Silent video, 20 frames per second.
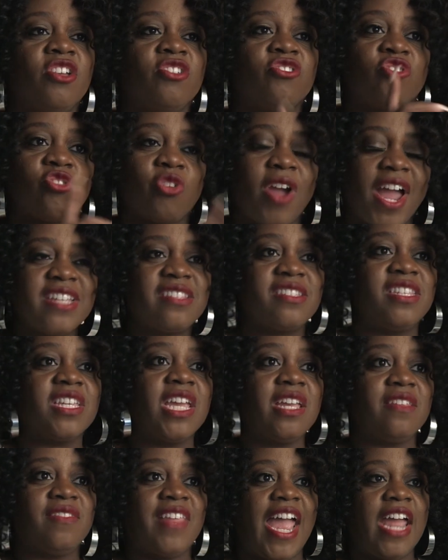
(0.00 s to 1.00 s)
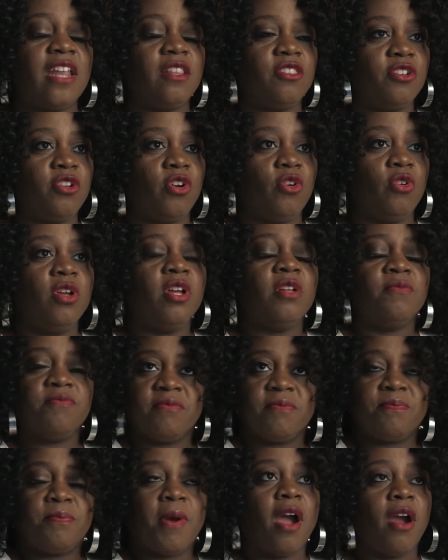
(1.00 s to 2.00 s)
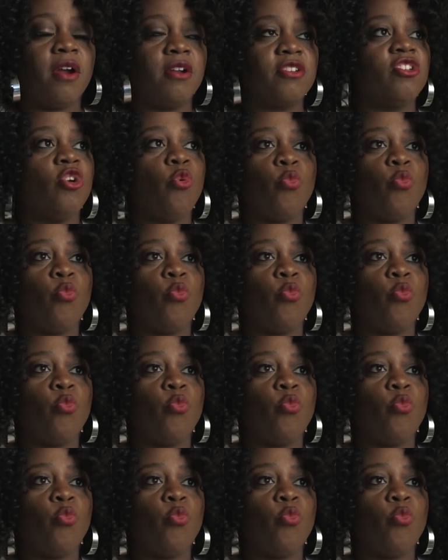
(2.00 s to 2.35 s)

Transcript: Try singing that little part